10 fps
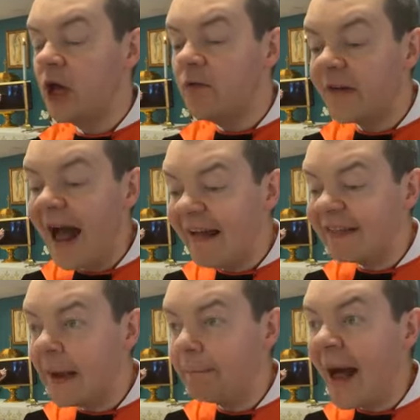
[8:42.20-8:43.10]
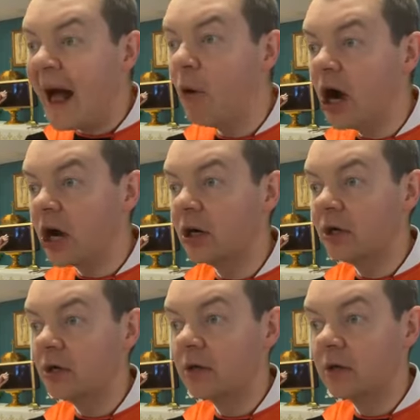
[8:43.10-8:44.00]
You've got the
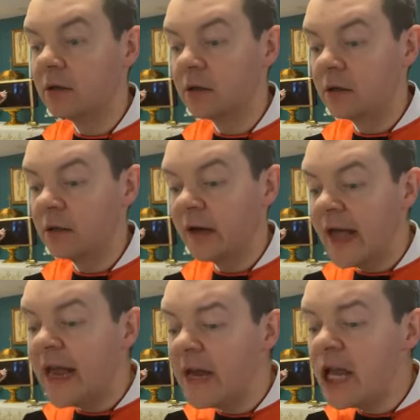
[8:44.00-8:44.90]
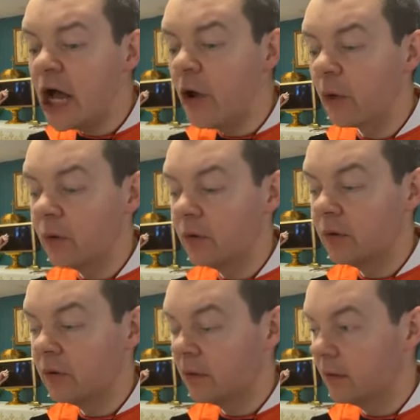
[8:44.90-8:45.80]
power in you.
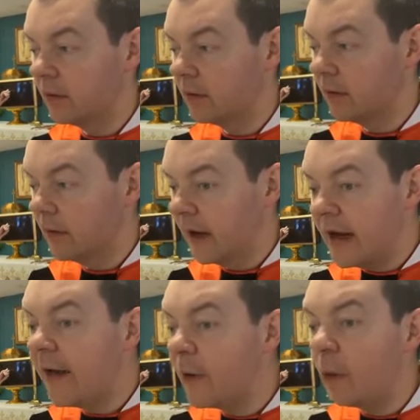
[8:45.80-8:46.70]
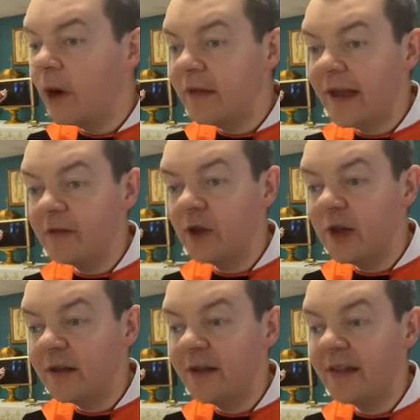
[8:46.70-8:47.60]
In other words, as
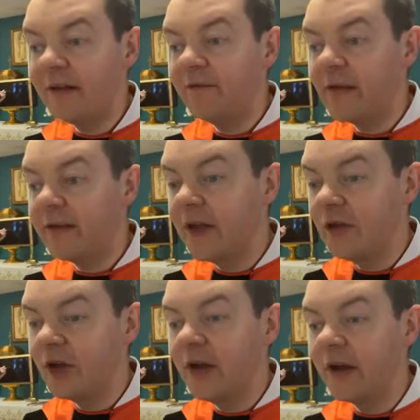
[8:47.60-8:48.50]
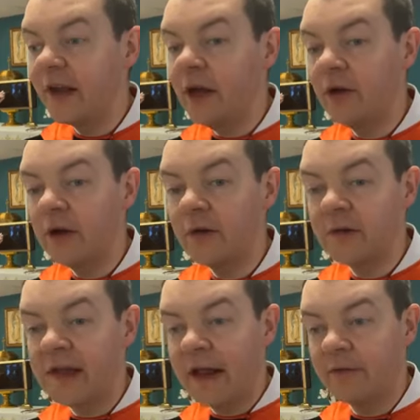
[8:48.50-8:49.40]
Jesus said, physician, heal
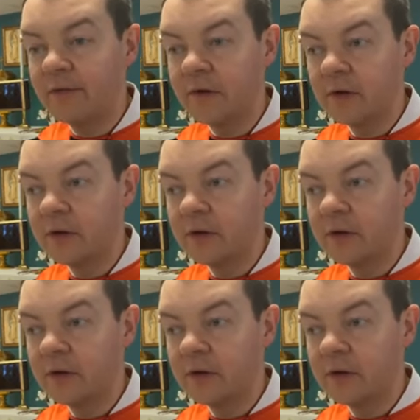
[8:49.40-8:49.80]
yourself.